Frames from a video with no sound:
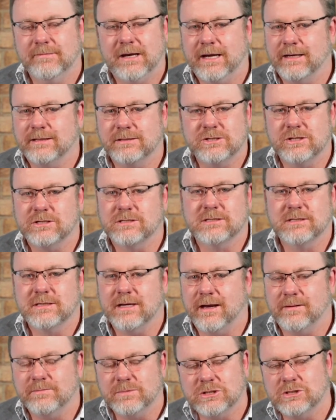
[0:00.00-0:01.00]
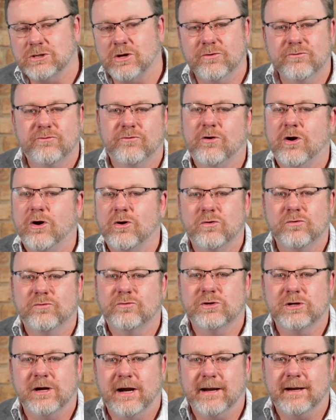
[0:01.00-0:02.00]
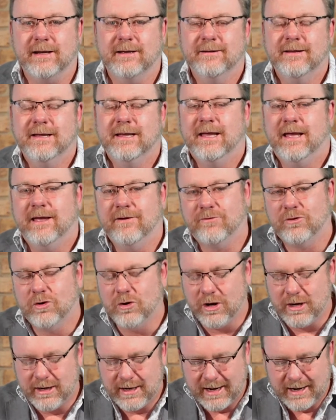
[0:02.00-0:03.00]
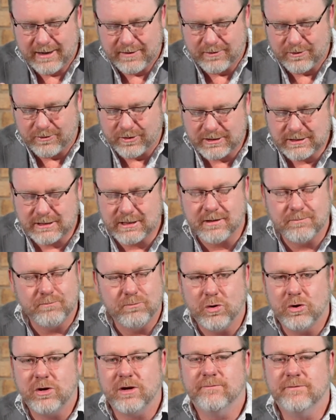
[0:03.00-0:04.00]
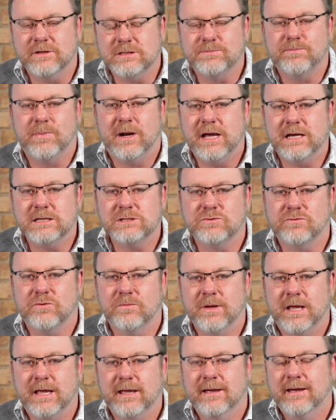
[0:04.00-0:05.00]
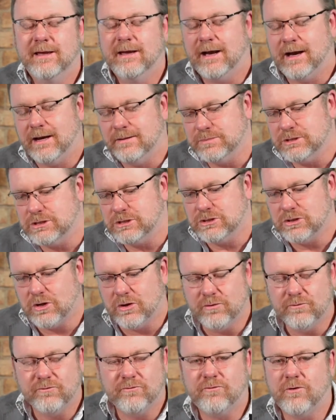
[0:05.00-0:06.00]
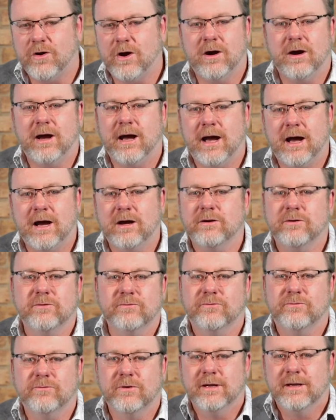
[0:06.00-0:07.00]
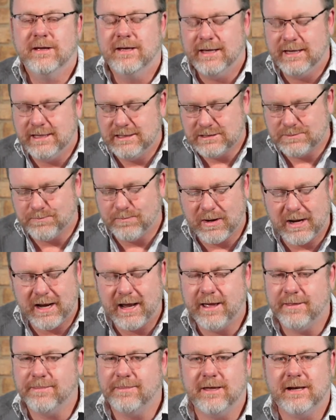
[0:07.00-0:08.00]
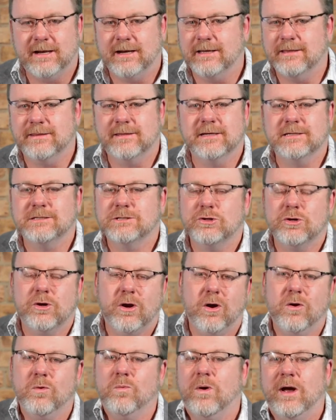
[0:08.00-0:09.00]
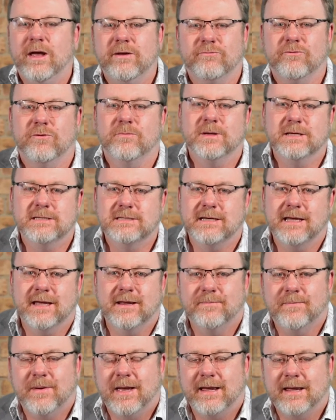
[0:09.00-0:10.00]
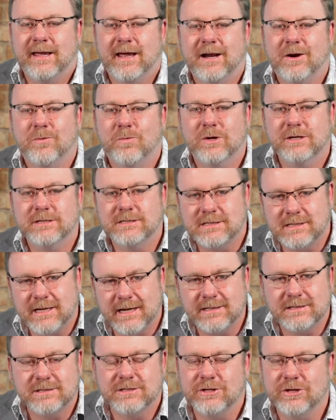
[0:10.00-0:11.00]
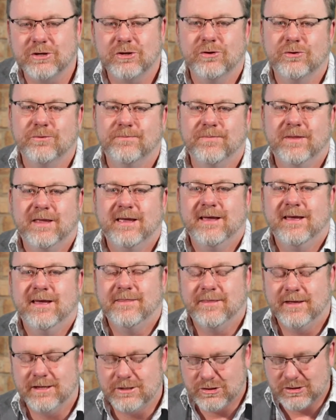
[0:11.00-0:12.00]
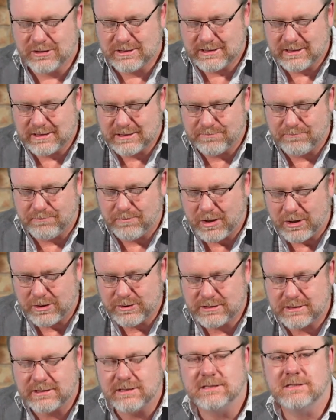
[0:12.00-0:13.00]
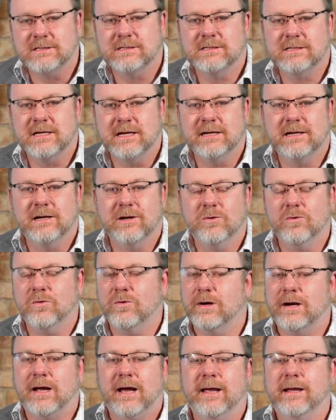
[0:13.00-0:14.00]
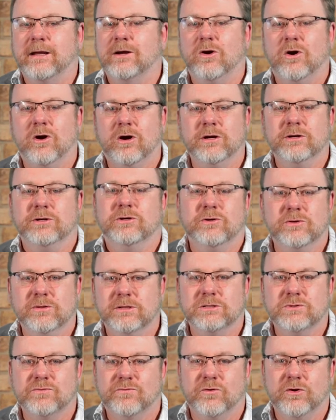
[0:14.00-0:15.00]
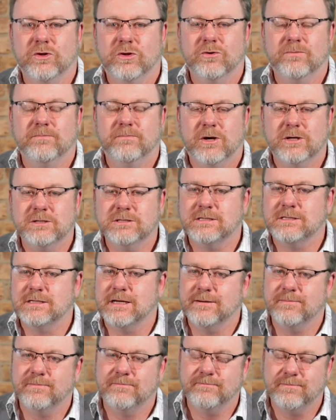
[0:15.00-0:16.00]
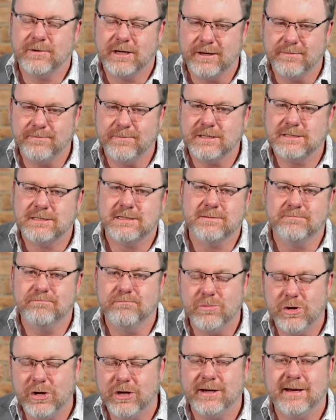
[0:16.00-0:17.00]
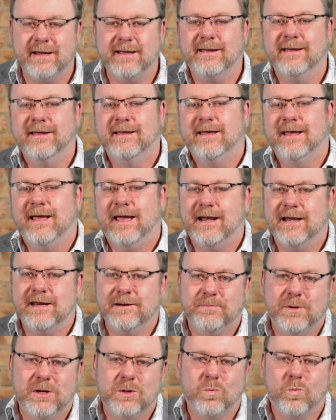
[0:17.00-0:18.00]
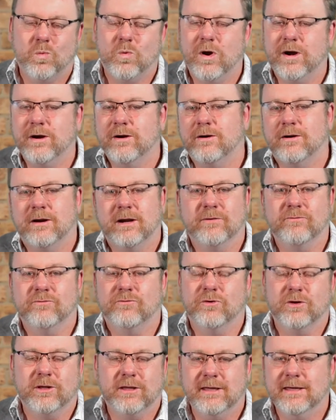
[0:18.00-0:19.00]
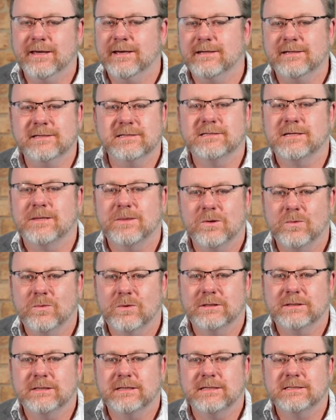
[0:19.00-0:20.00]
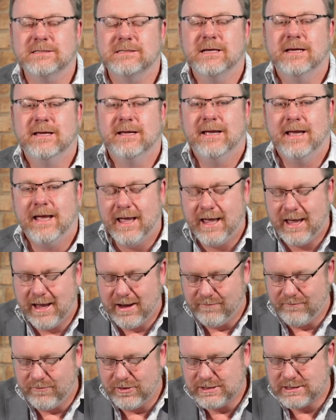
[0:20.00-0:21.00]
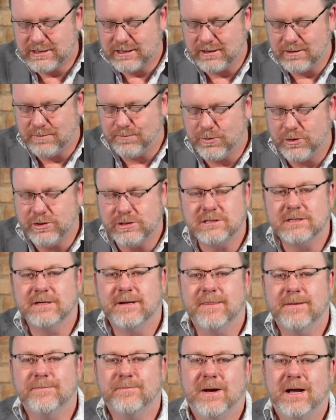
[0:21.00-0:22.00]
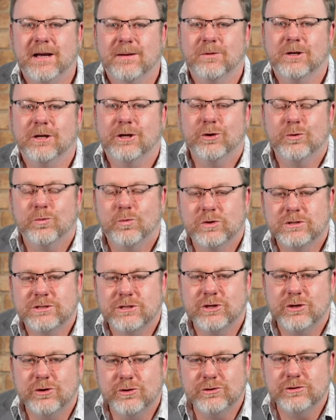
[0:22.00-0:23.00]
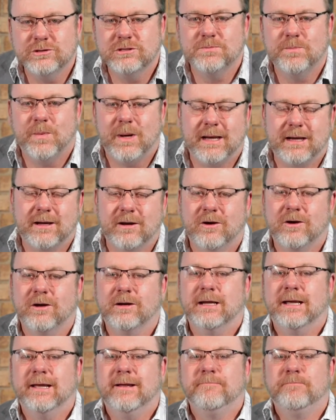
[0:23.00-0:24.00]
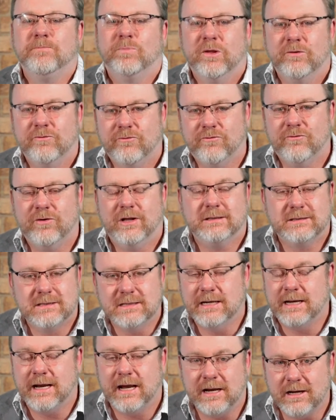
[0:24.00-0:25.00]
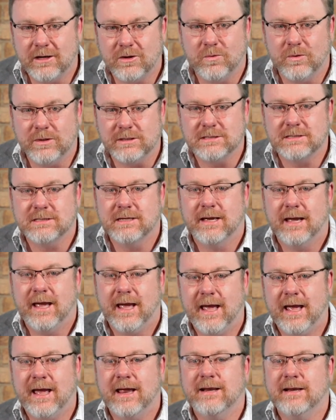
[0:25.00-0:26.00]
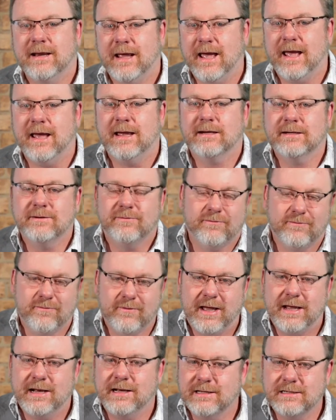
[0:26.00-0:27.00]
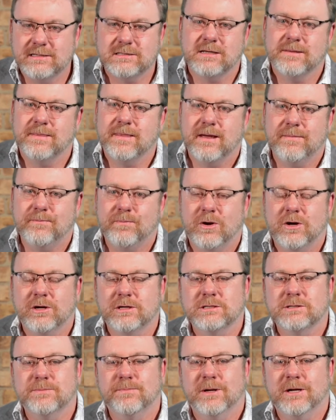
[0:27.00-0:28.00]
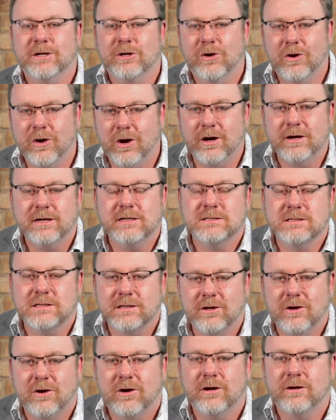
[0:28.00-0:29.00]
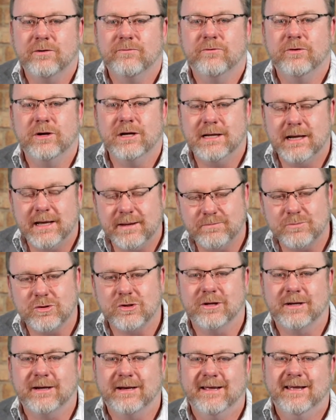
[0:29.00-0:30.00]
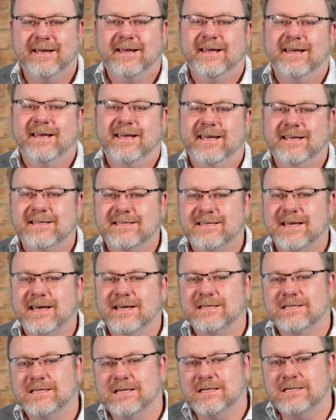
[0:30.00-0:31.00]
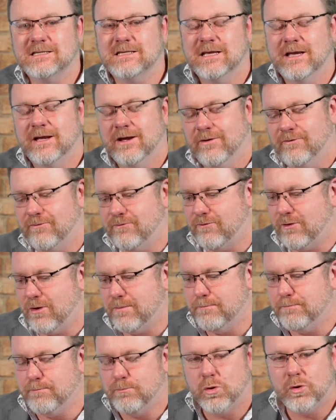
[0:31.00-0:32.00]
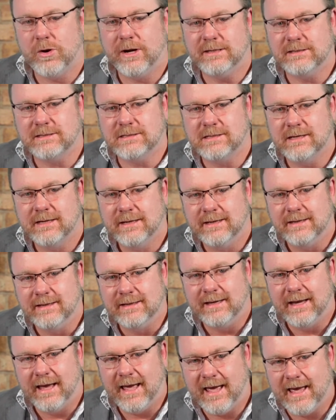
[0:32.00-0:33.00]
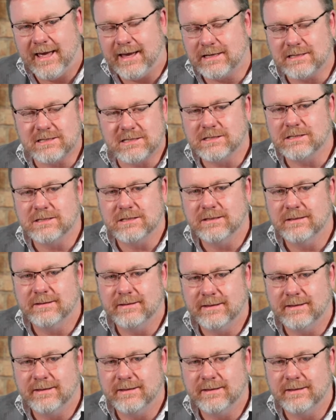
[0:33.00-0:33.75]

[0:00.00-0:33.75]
I'm so far off track. If God had written a book of his plans for me, I'm so far out of his plan that there's no way for me to get back. And I want to say to you that just as Moses said, Lord, I can't do this for you. Moses had committed murder and he'd been wandering for years in the wilderness. Every single person in the Bible who was used by God felt inadequate and had failures in their past, but God is a God of redemption. He takes us from point X,